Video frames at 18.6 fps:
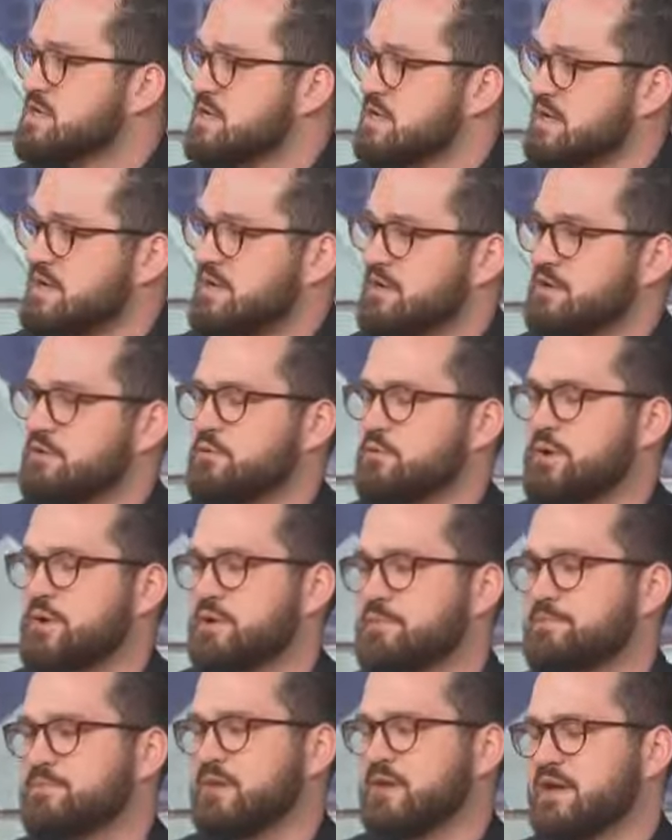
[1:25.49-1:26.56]
Uh,
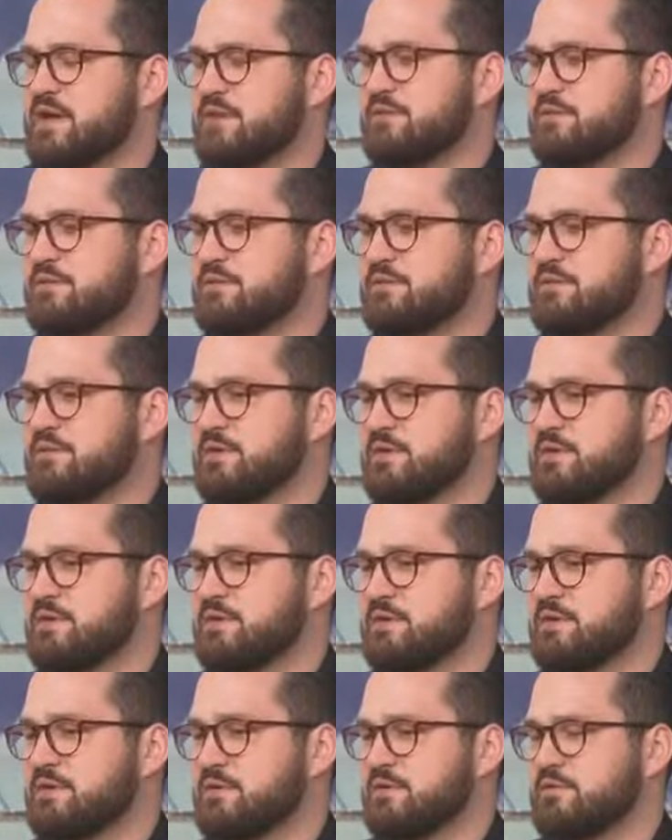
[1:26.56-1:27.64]
well, uh,
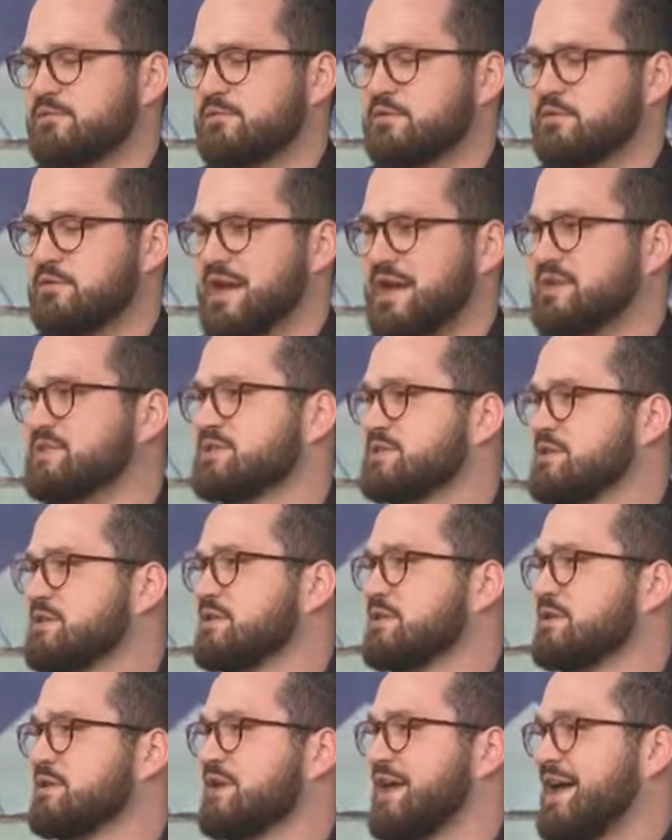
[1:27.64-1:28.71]
the, for the past
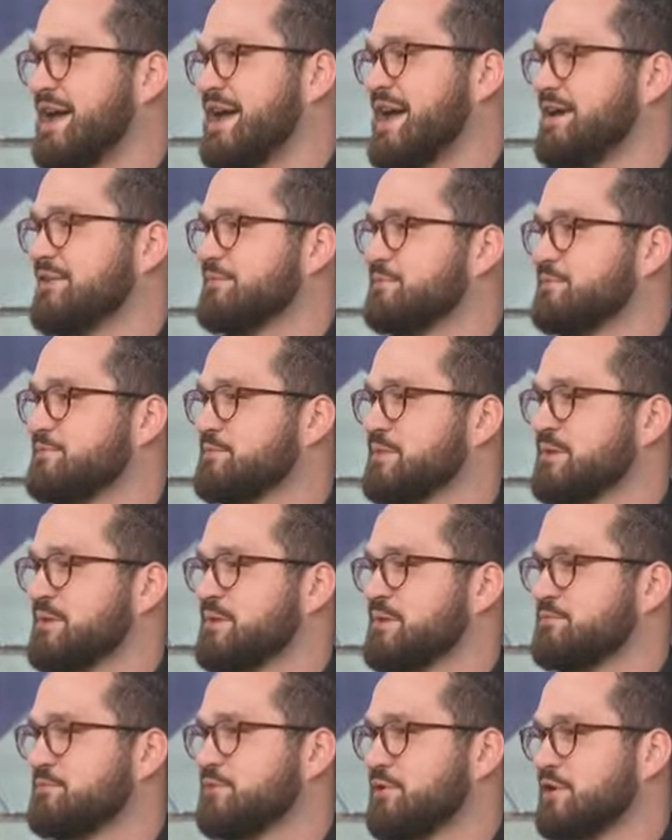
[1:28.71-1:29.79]
year and a half, we've
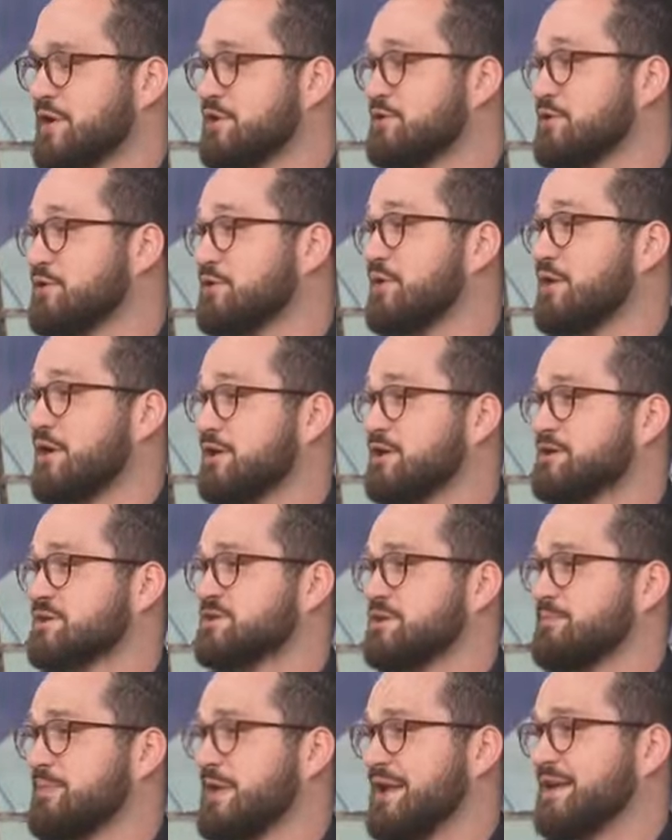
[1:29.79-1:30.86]
been bringing local
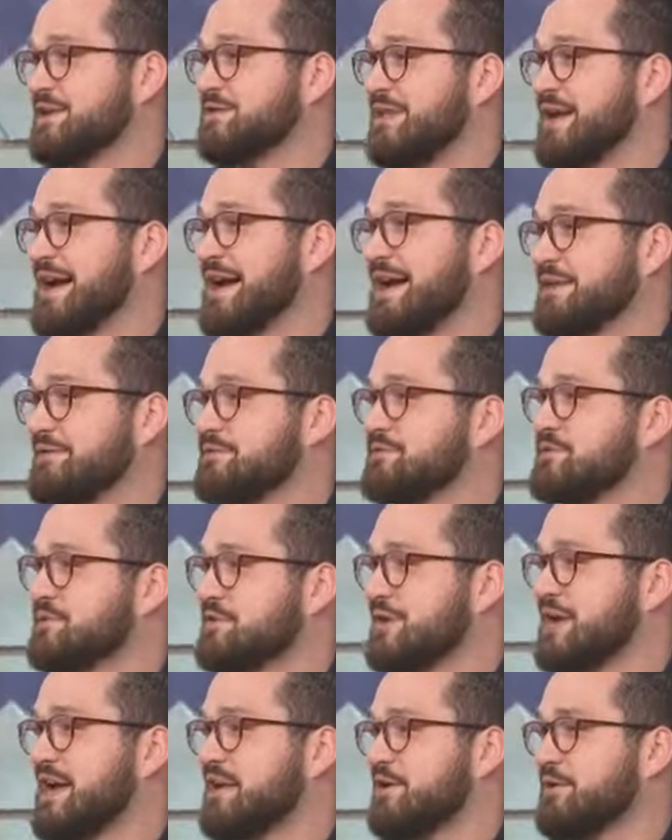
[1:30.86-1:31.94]
artists to paint live
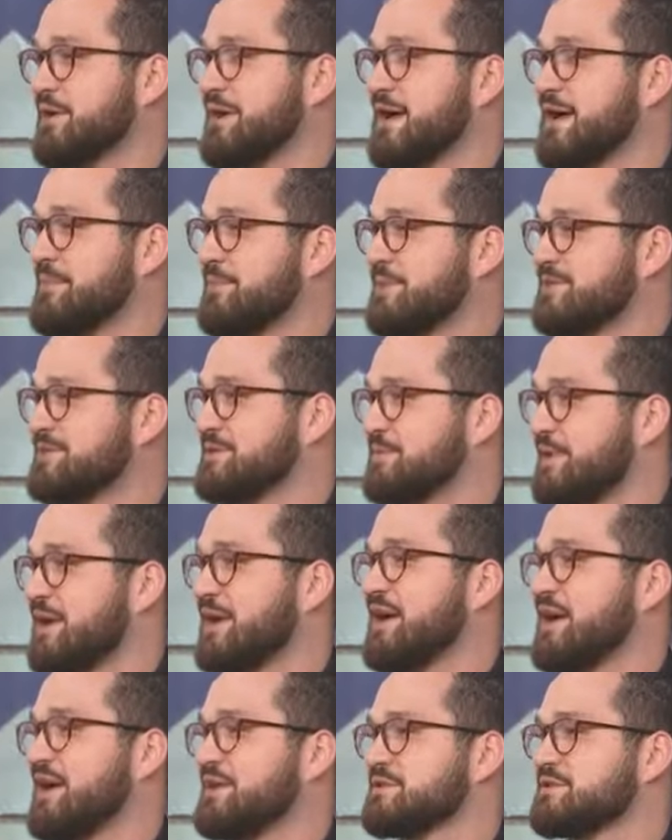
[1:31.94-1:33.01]
during Gallery Hop at the
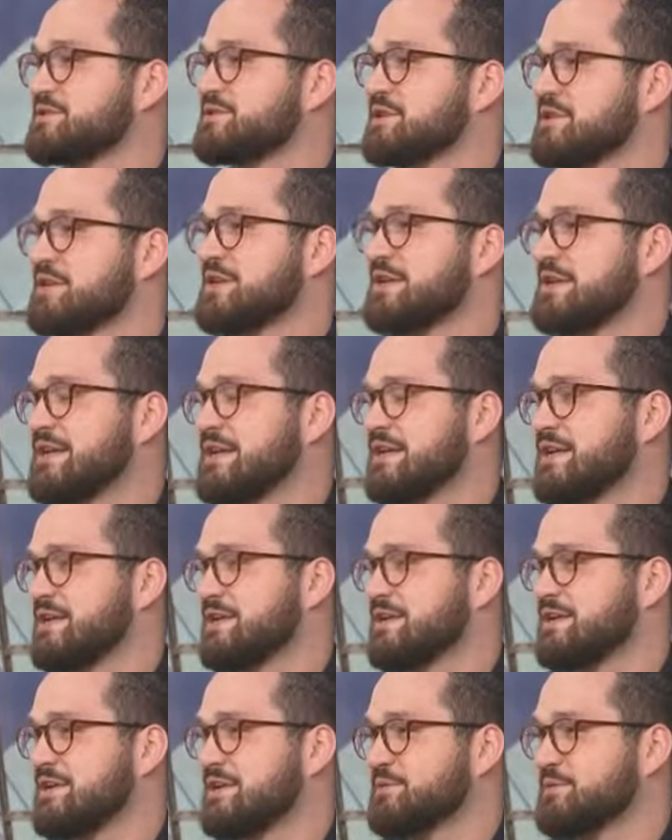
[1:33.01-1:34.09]
Pint House.
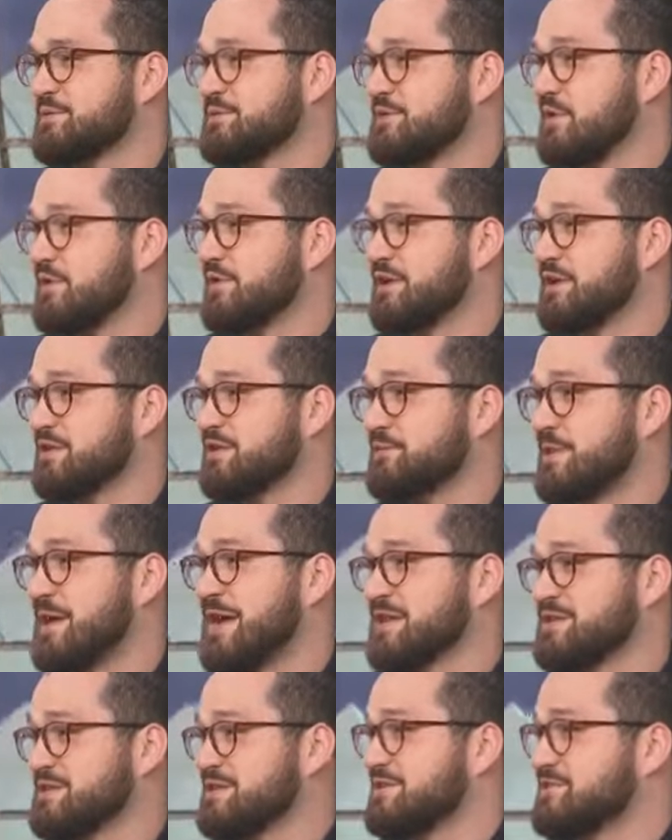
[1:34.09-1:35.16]
And uh, we've donated the
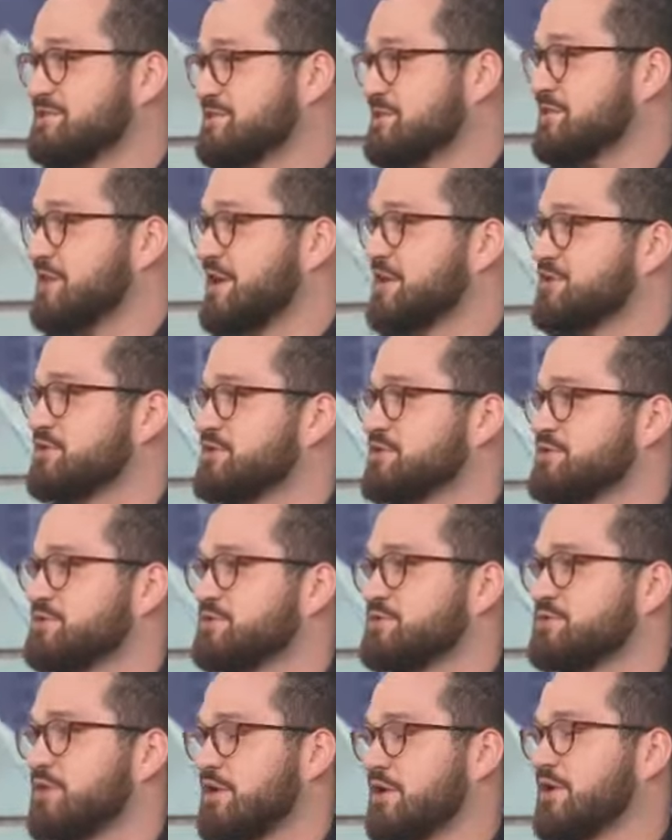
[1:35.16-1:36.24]
past year's collection
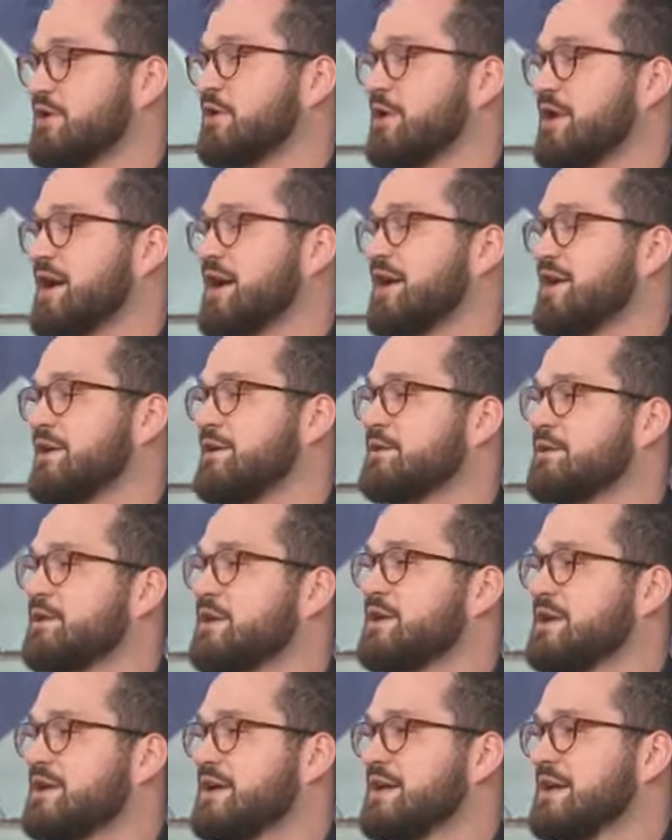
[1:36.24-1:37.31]
to ARC Ohio.
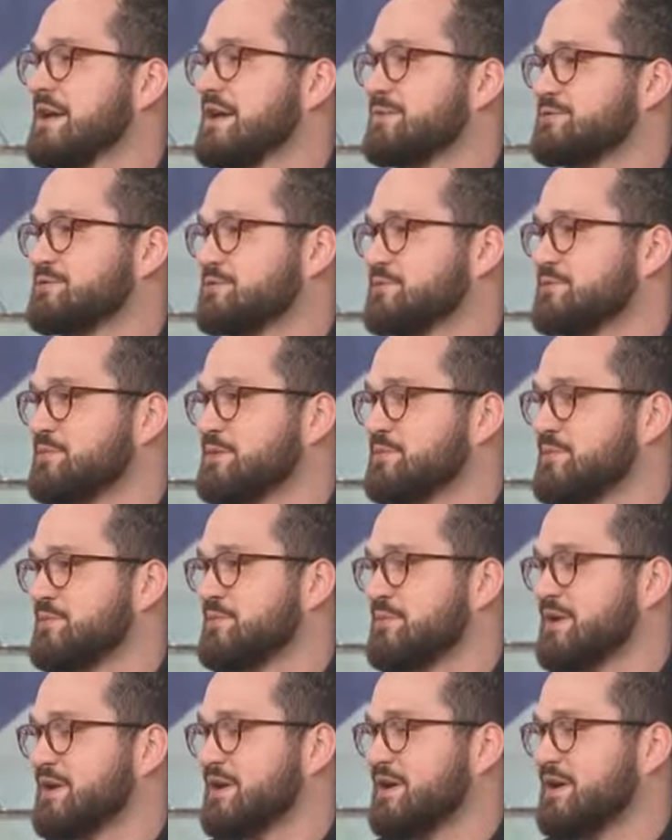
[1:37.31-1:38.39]
Um, so we'll be
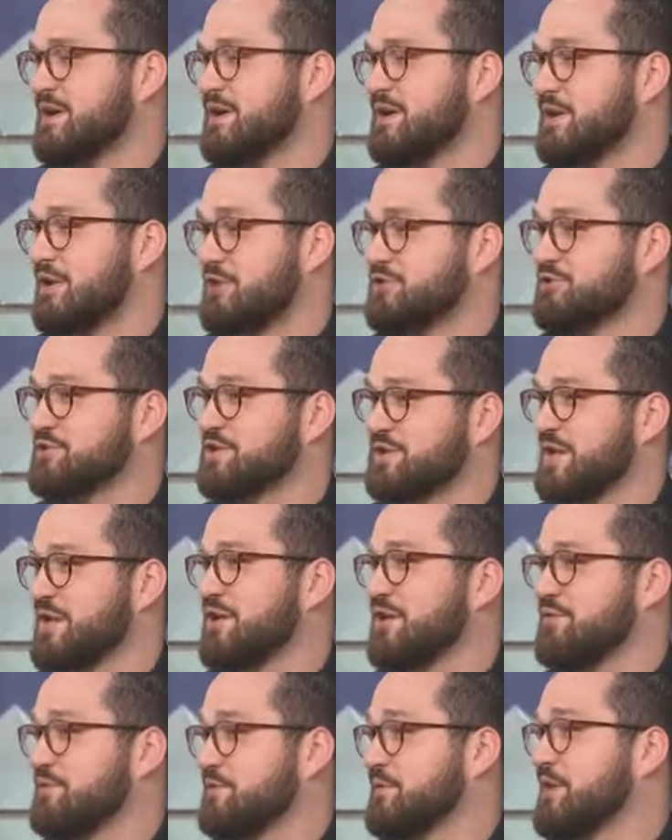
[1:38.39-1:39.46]
uh, auctioning that
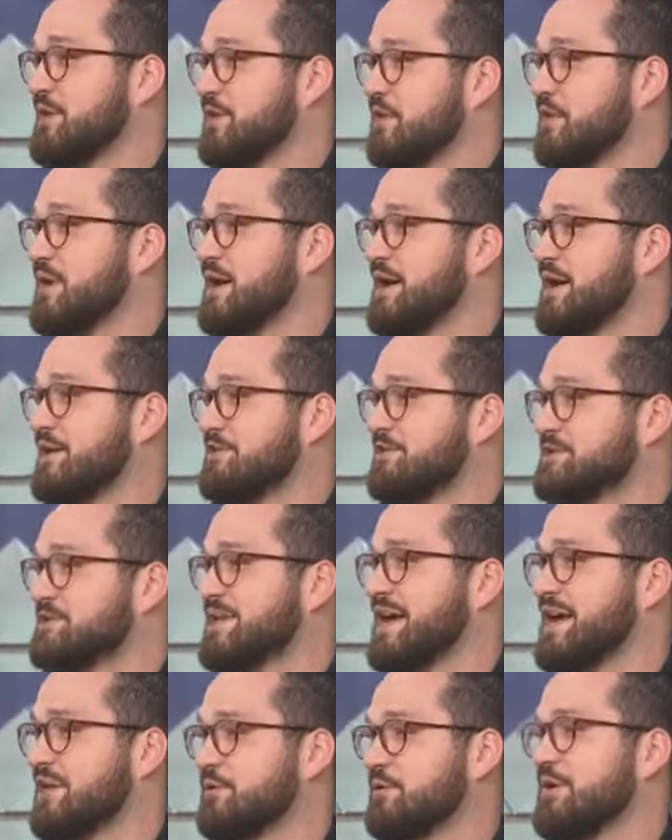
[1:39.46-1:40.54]
off with Arc Ohio, this
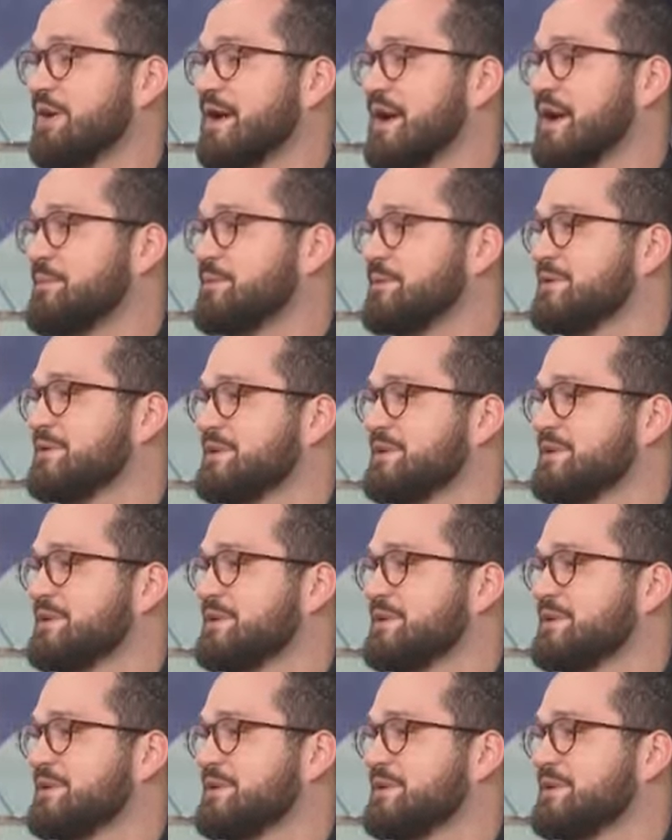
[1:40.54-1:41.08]
gallery hop.